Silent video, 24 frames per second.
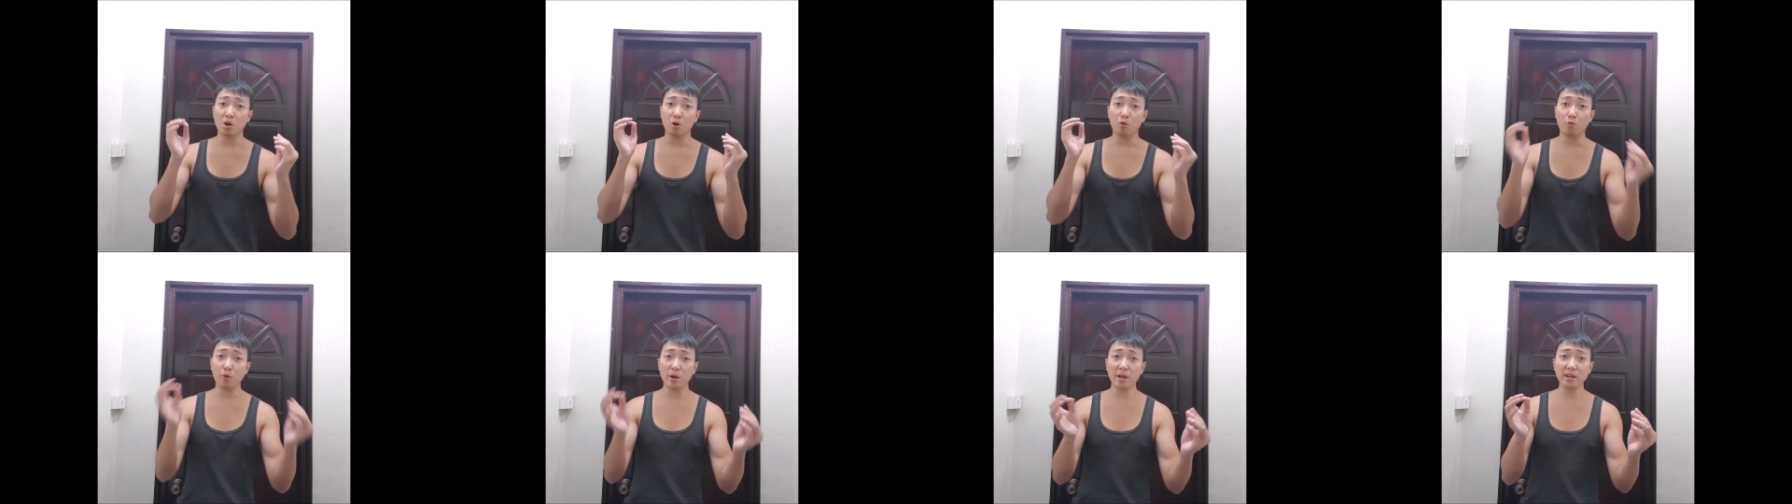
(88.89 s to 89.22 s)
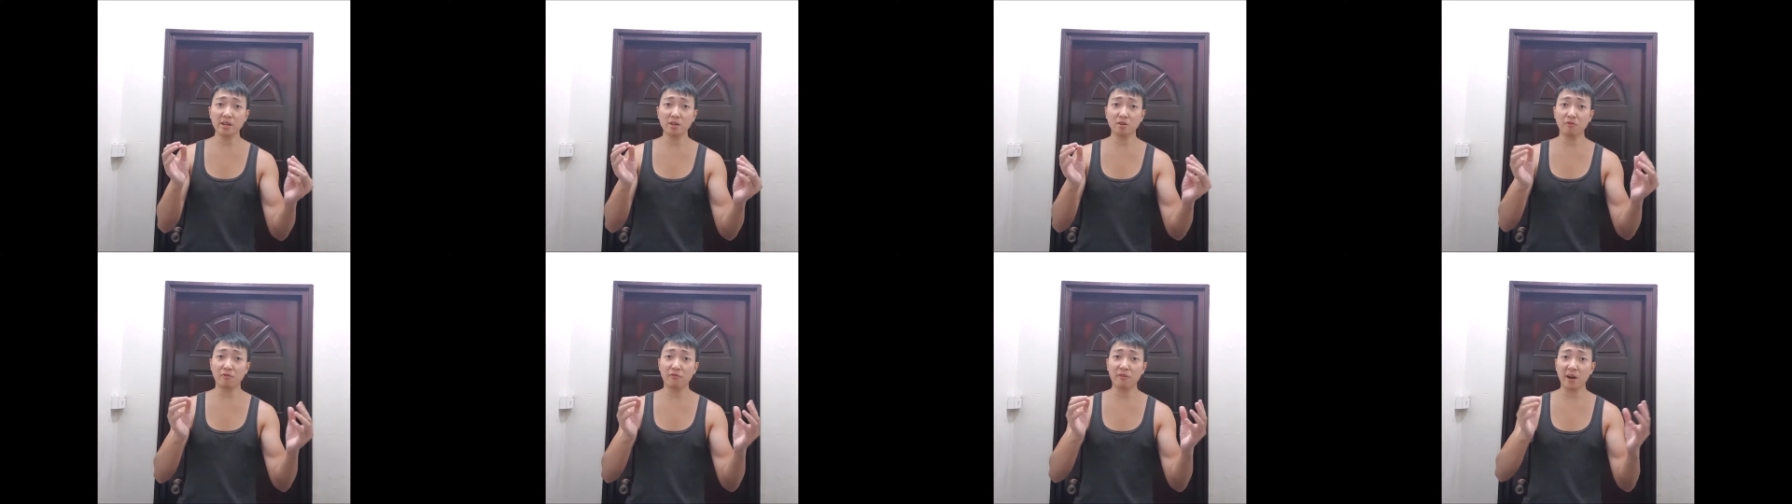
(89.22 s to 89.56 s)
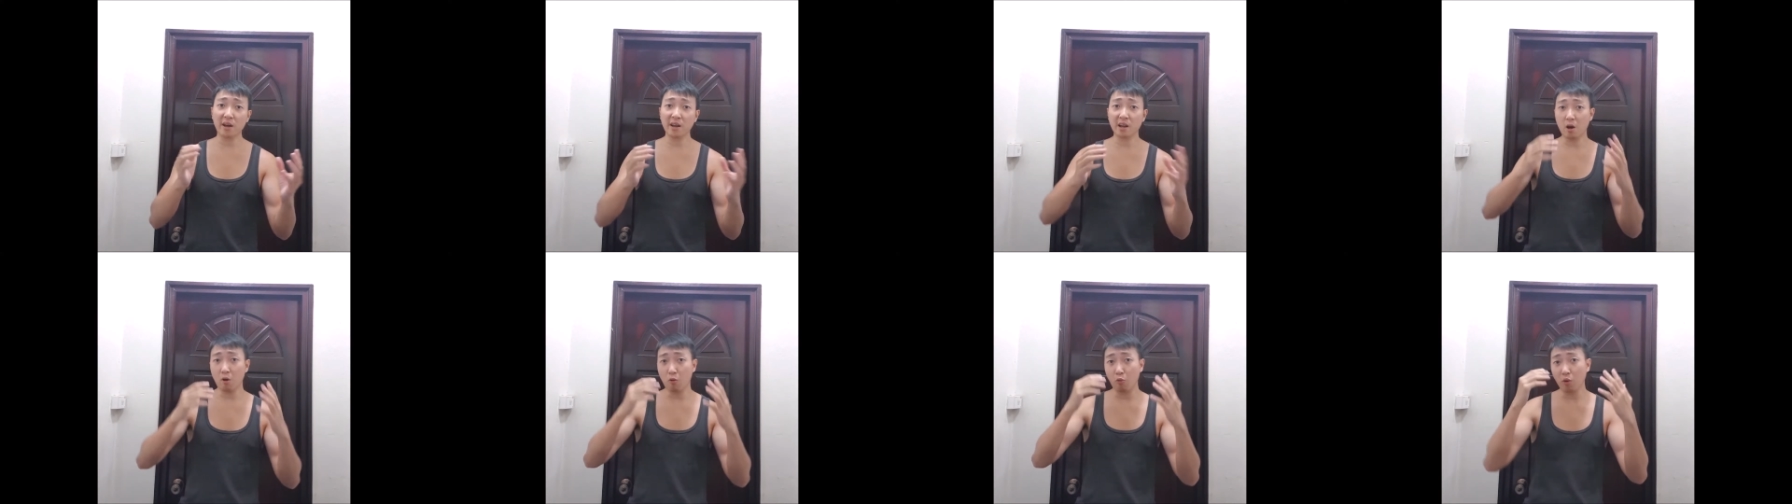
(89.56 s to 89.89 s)
we need to
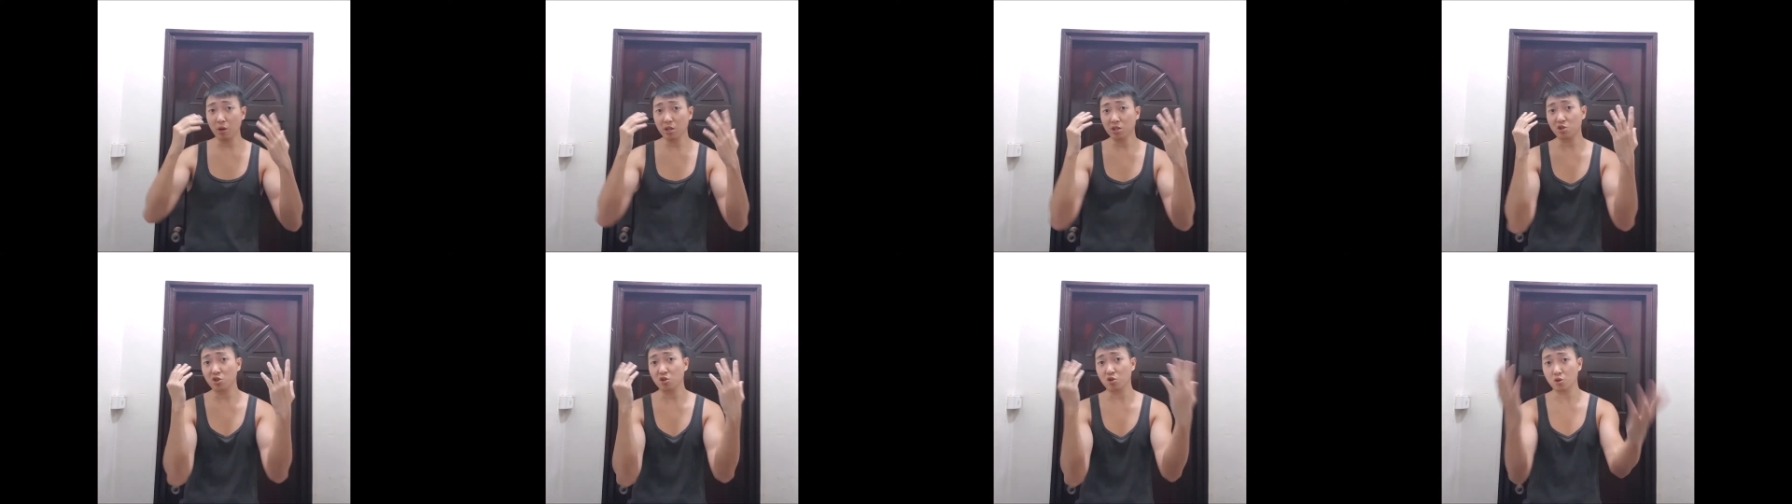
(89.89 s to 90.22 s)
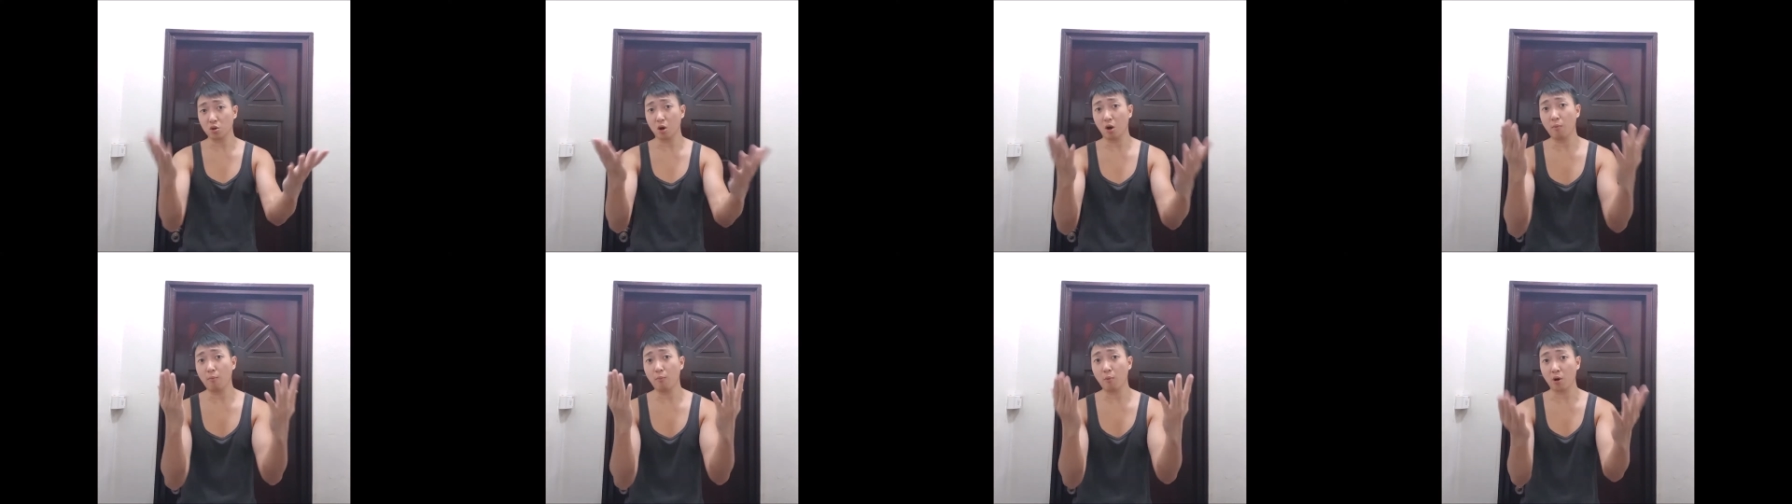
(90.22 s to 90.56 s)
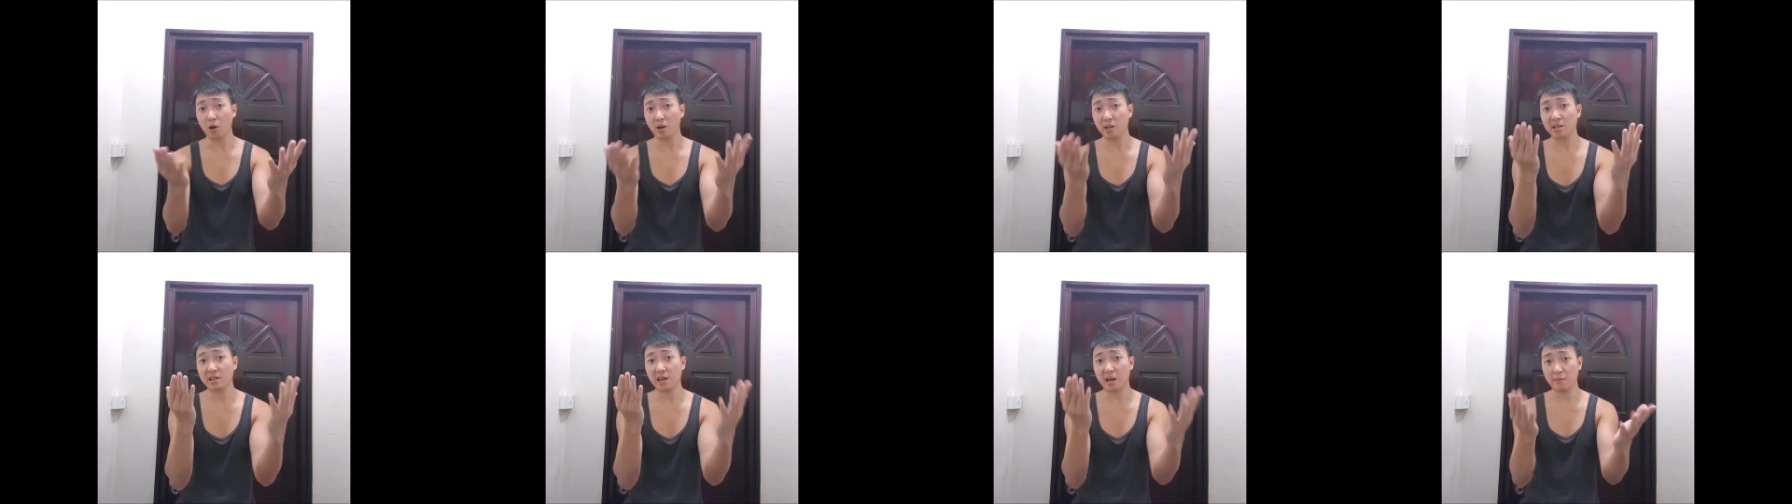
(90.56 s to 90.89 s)
find out what your
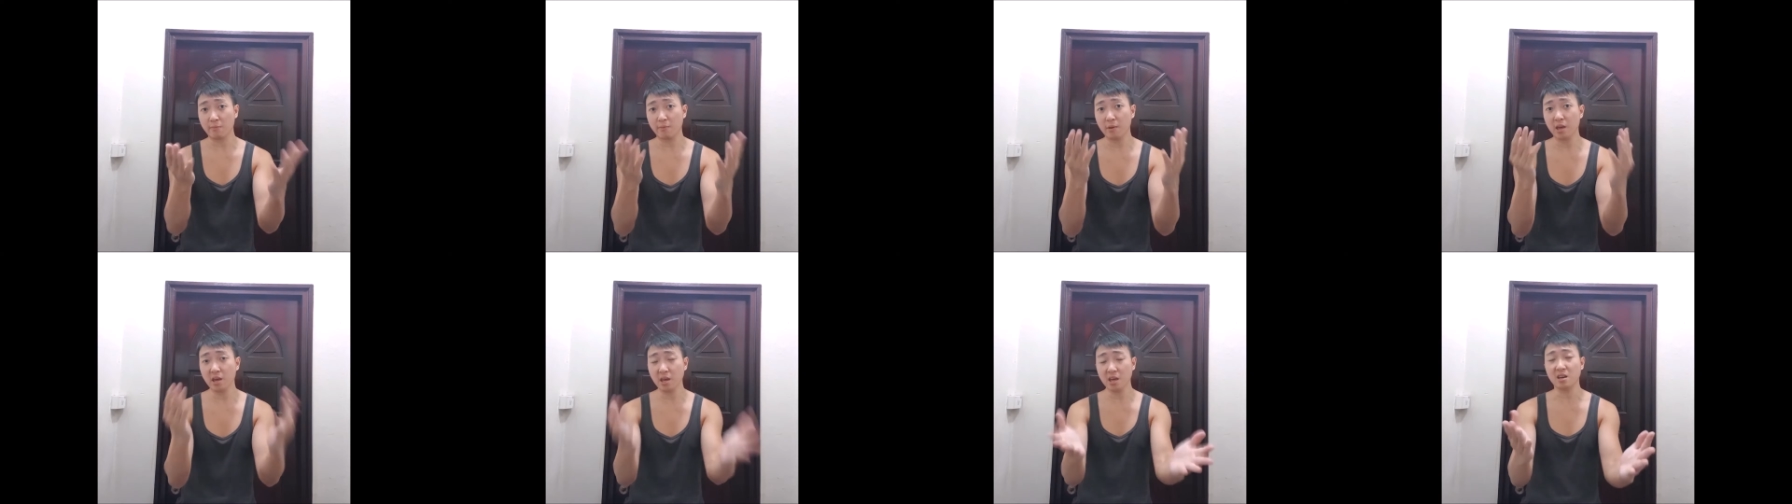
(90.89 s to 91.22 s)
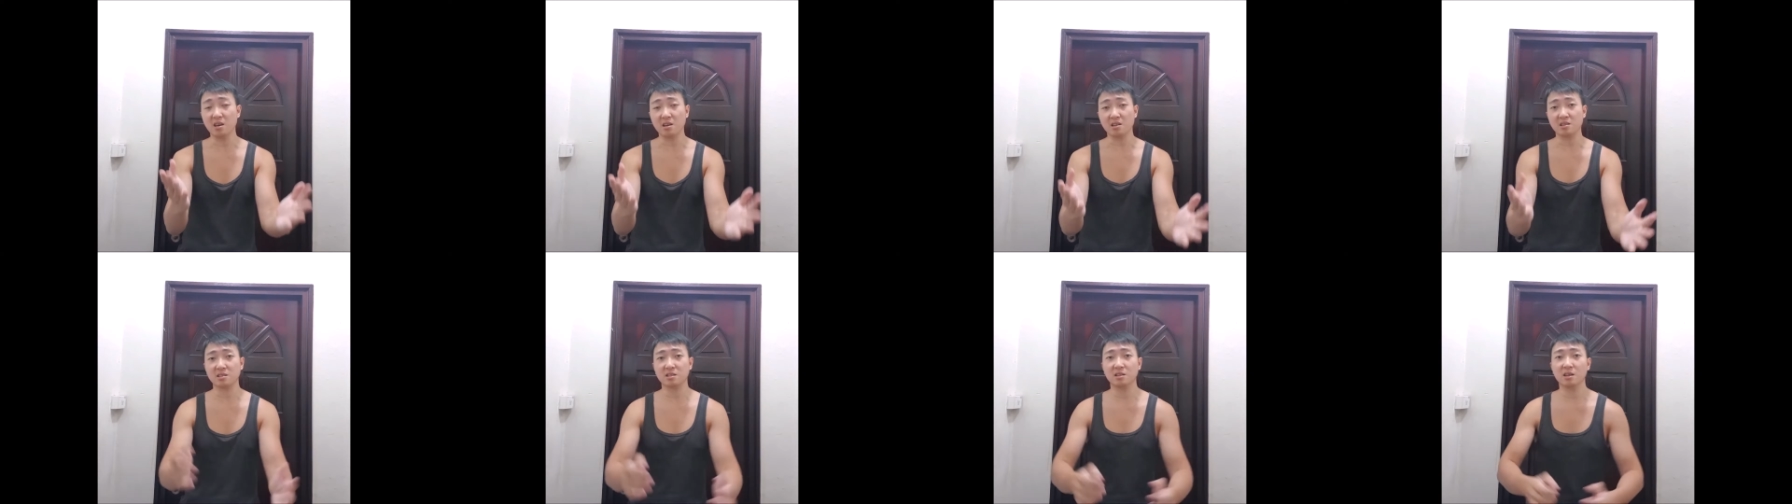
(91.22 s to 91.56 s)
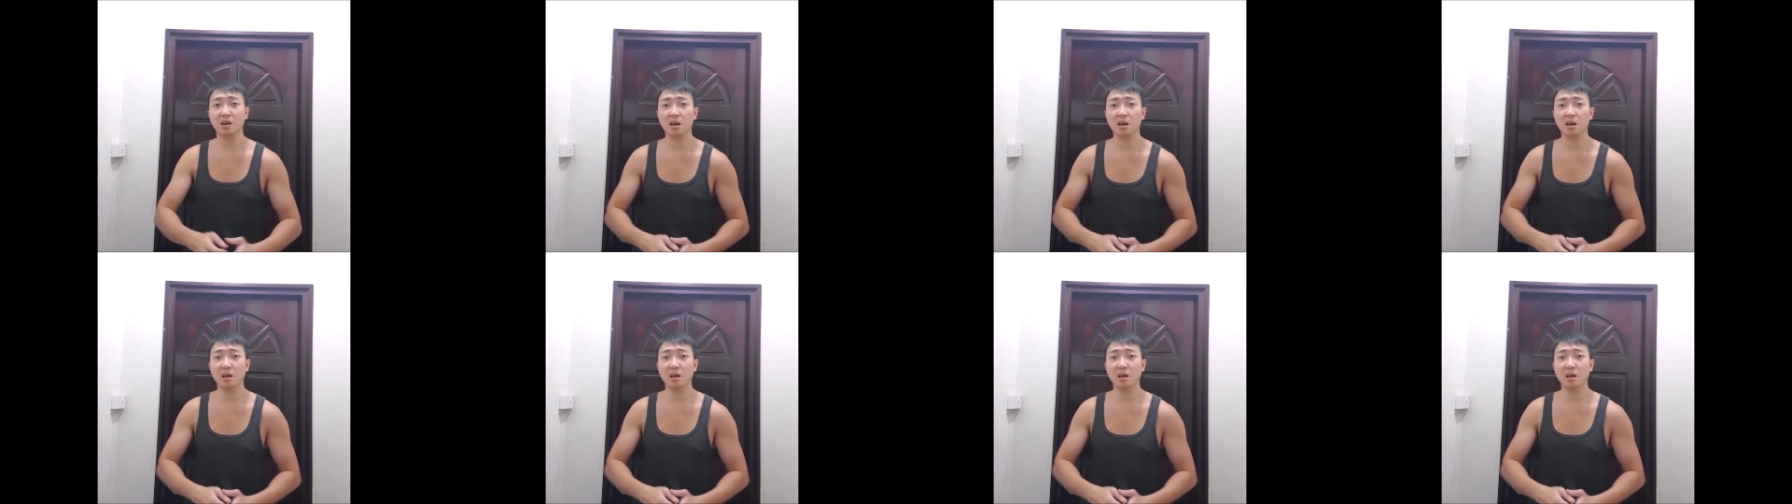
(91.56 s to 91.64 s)
body type is.